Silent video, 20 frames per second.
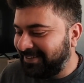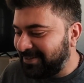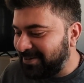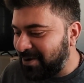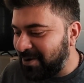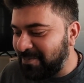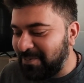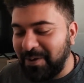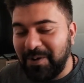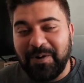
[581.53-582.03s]

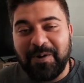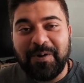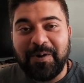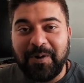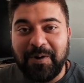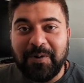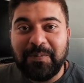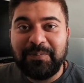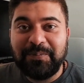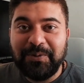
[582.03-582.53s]

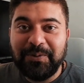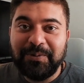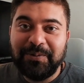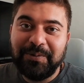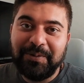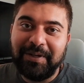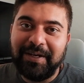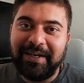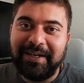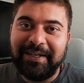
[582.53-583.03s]
Hope
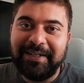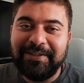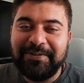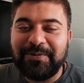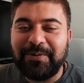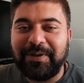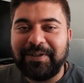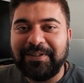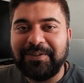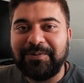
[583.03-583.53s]
you
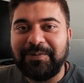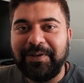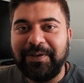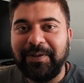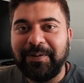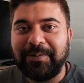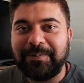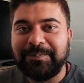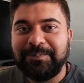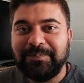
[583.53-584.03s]
enjoyed this
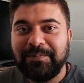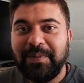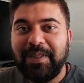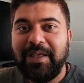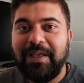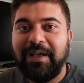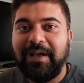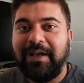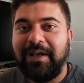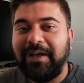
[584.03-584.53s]
video.
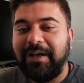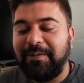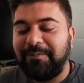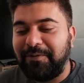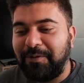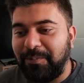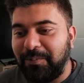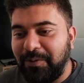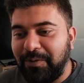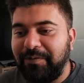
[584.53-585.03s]

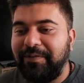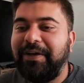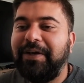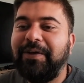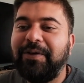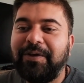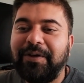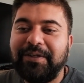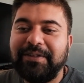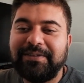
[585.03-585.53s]
For more
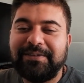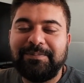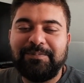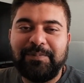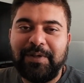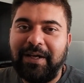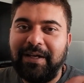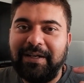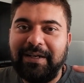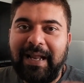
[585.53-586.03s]
videos,
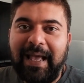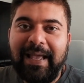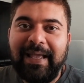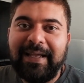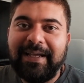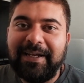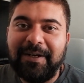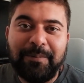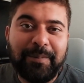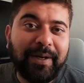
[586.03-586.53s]

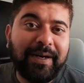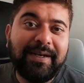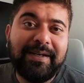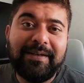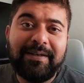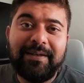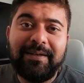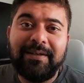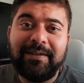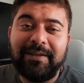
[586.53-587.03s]
like,
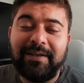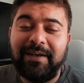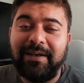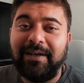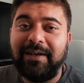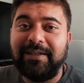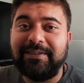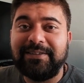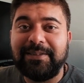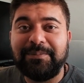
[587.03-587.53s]
comment,
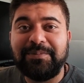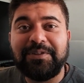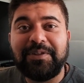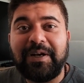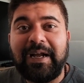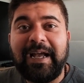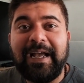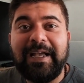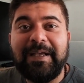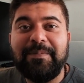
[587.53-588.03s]

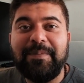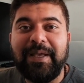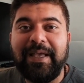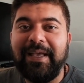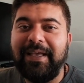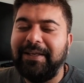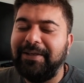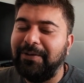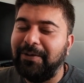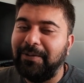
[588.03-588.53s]
subscribe,
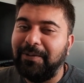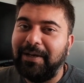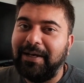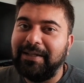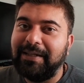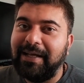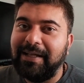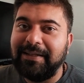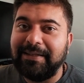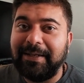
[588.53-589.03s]
and
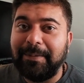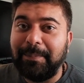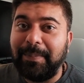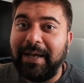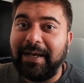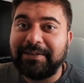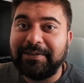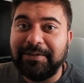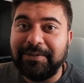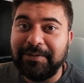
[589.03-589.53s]
I'll get
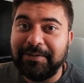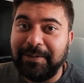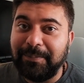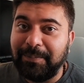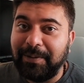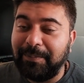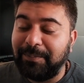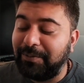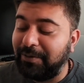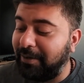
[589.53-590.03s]
back to you. I
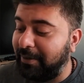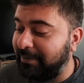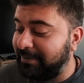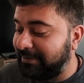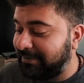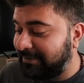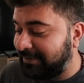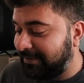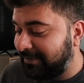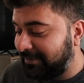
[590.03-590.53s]

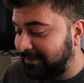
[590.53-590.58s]
promise.